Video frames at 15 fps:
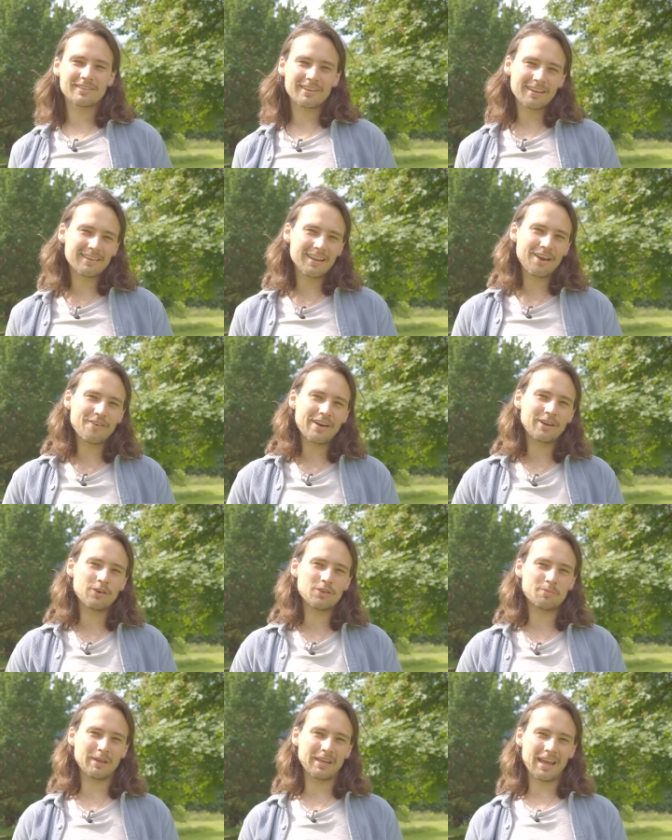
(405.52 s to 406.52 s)
satellite
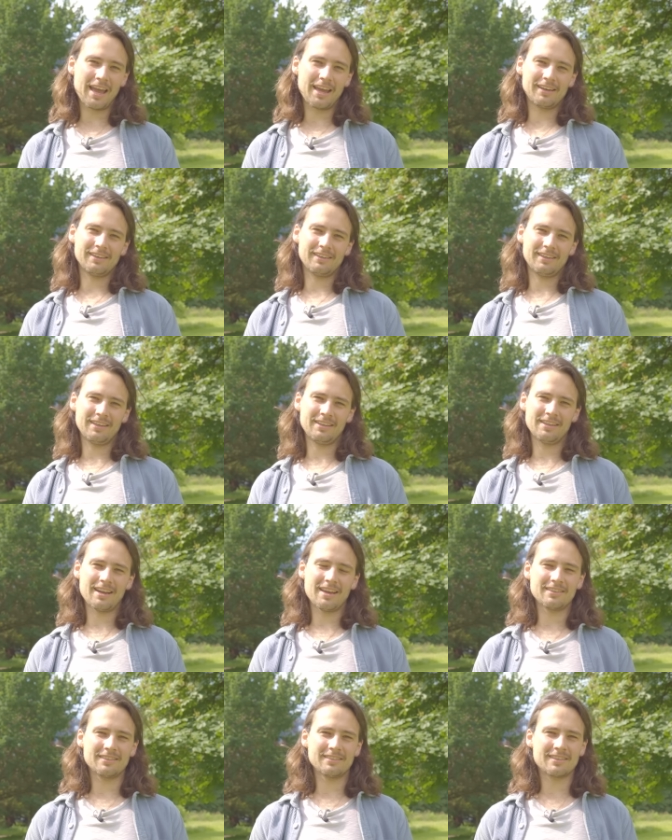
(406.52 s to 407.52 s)
records began in the
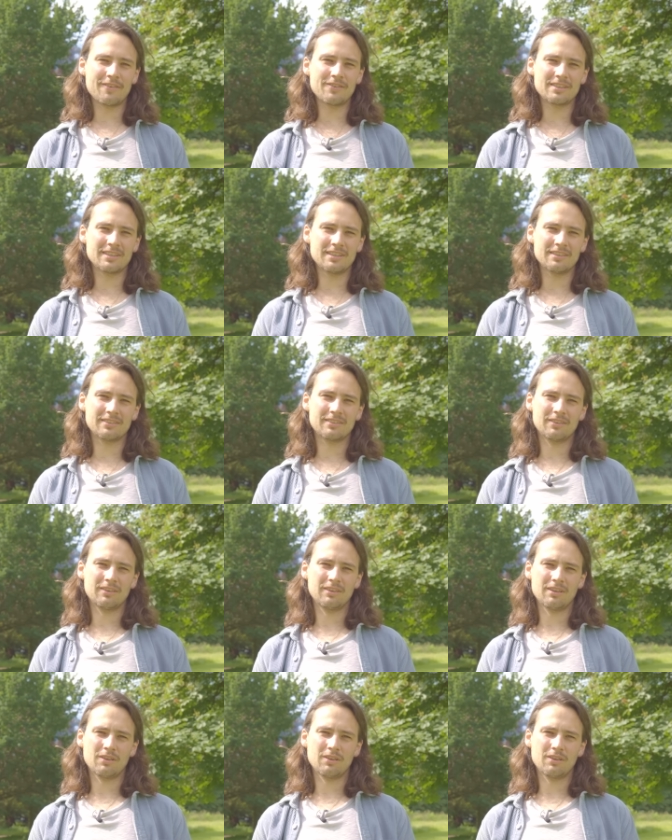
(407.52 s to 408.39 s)
nineteen seventies,